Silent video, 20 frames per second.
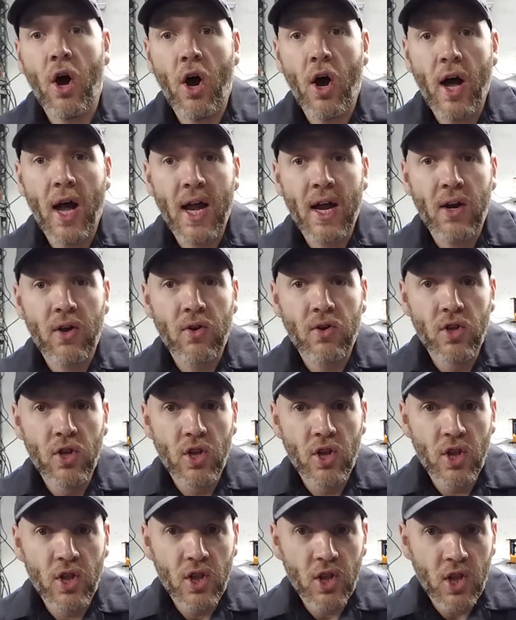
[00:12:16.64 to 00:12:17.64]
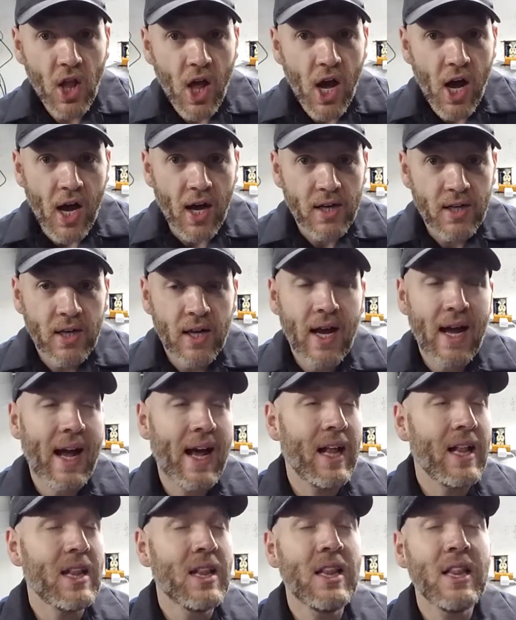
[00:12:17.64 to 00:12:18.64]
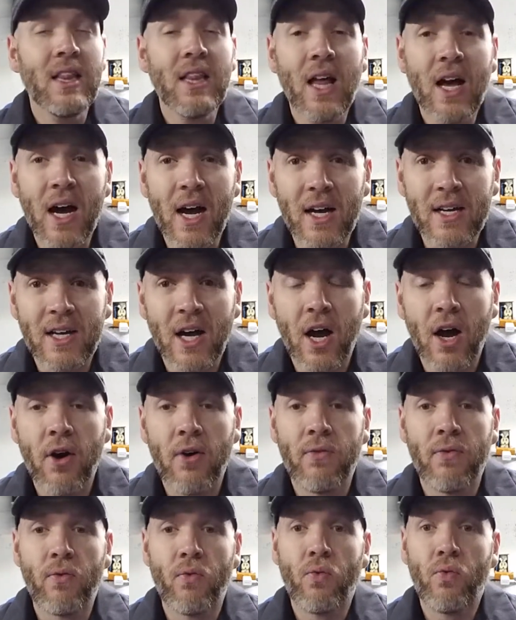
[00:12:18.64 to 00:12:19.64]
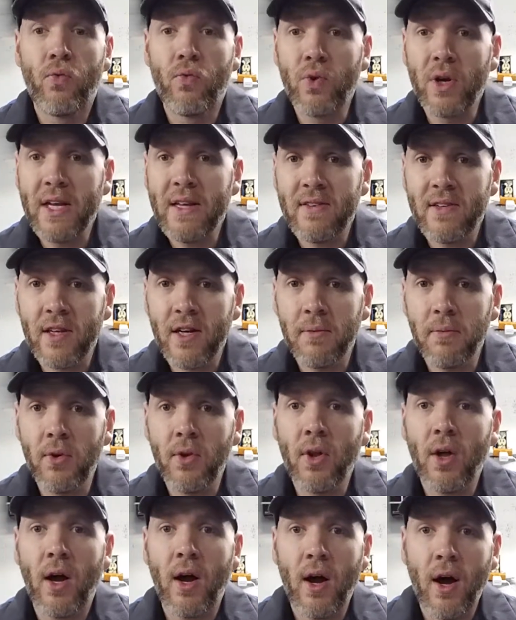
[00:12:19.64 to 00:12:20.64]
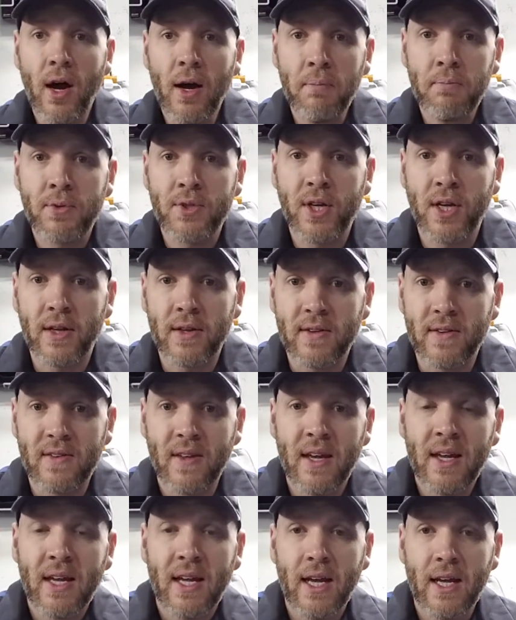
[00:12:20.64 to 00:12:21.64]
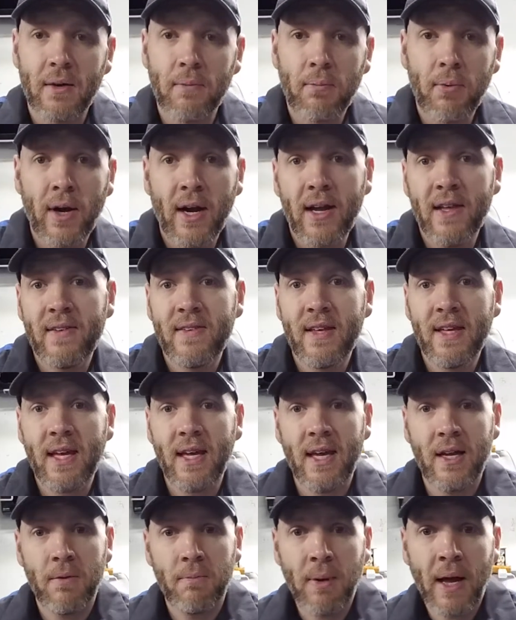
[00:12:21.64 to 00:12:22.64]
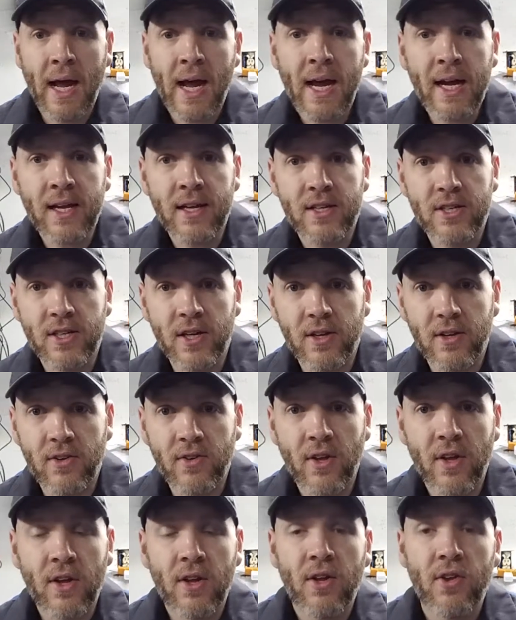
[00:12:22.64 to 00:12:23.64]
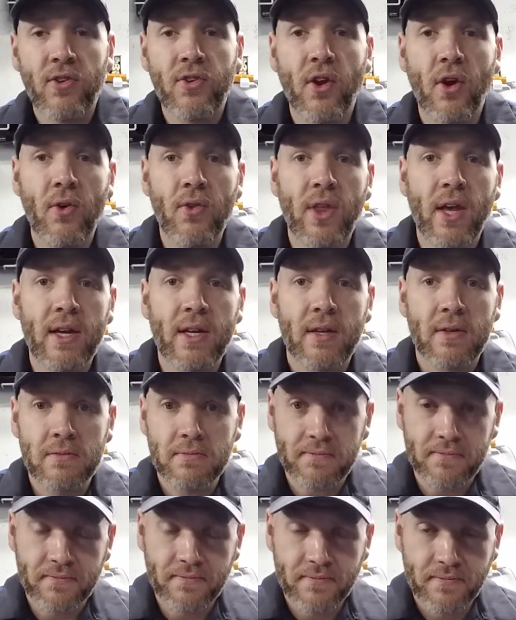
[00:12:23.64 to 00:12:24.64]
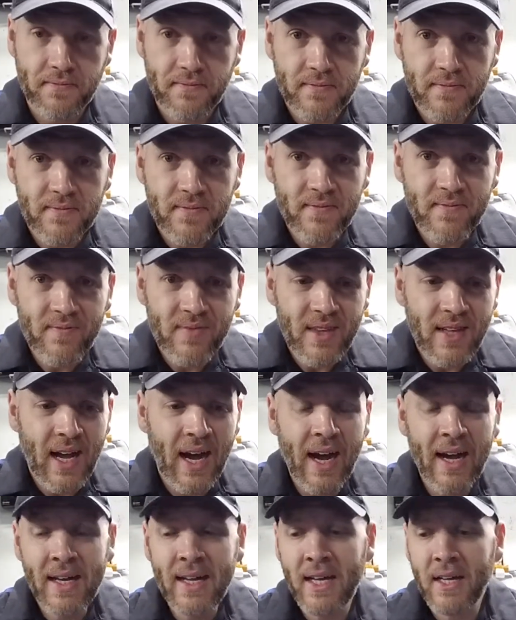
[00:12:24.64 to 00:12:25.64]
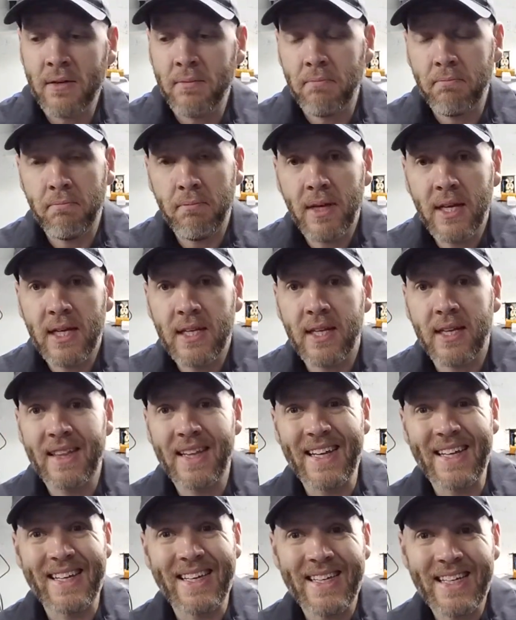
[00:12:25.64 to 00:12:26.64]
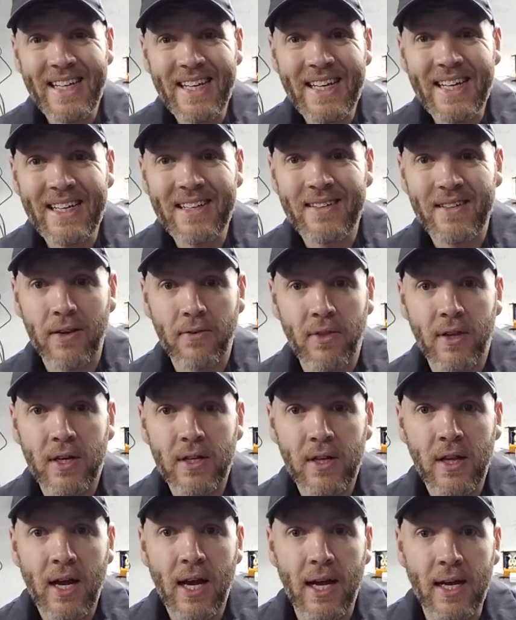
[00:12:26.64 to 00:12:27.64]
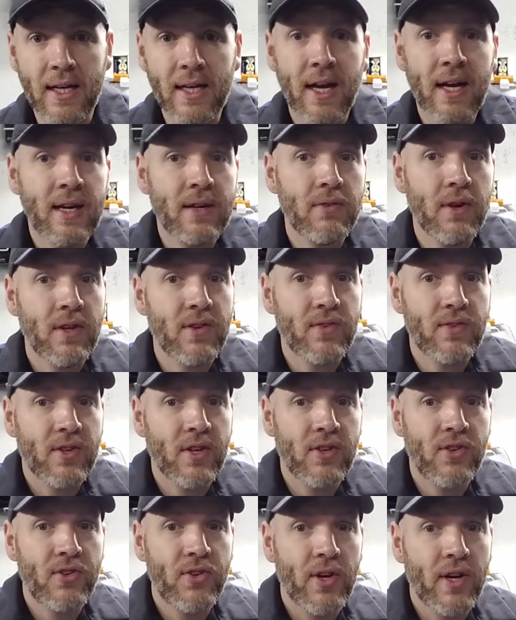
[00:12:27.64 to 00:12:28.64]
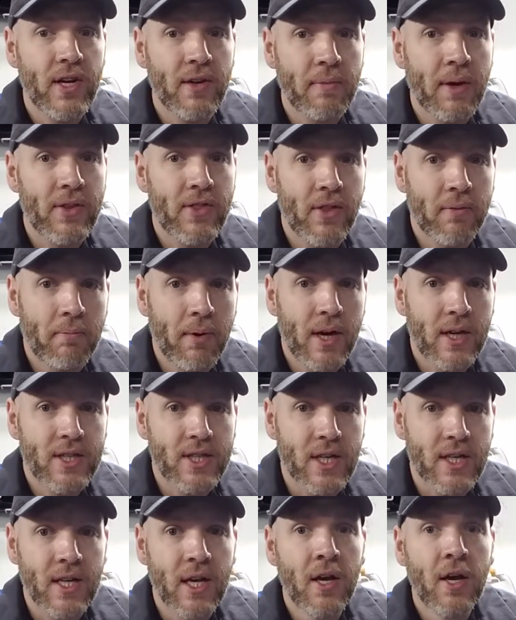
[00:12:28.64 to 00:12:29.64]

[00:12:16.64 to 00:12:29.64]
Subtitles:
a lot of reasonable options in pricing and packages so that I can meet the needs of the client. Not as concerned about the budget,